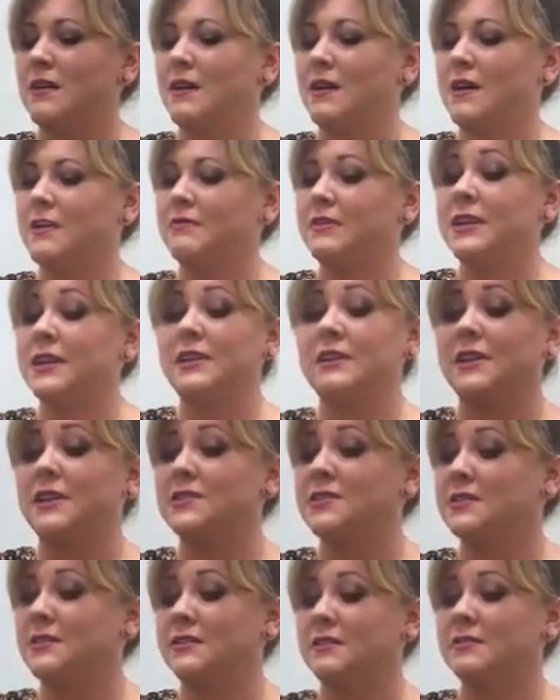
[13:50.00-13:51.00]
I really
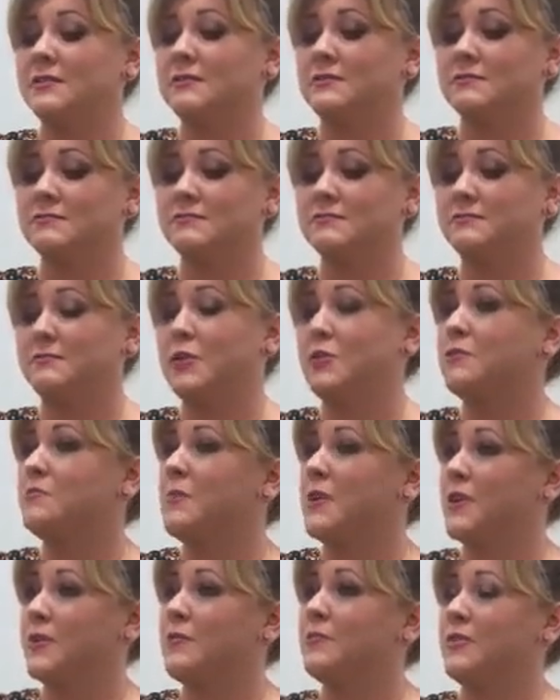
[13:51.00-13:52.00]
need to build
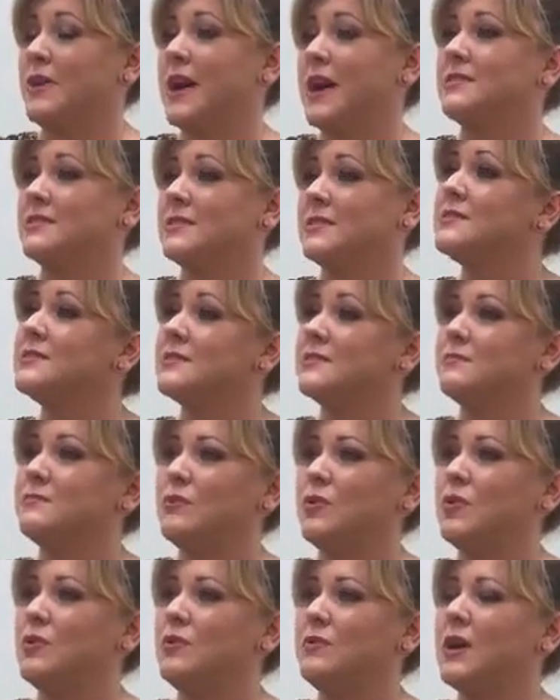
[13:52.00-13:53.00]
my own practice
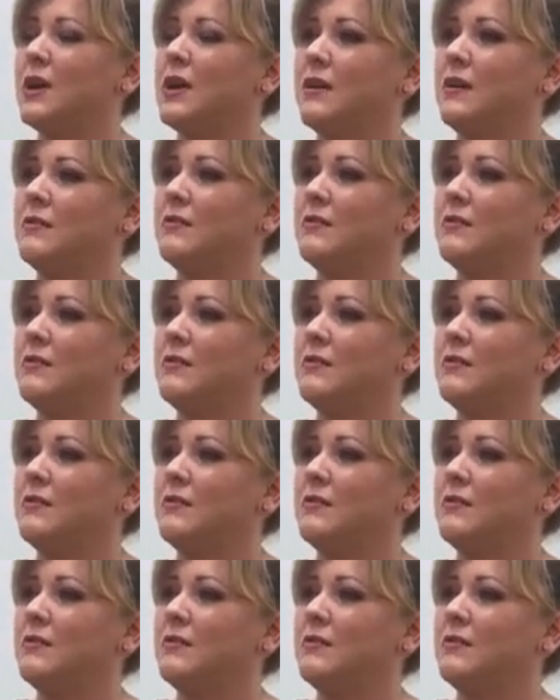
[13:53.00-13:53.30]
more,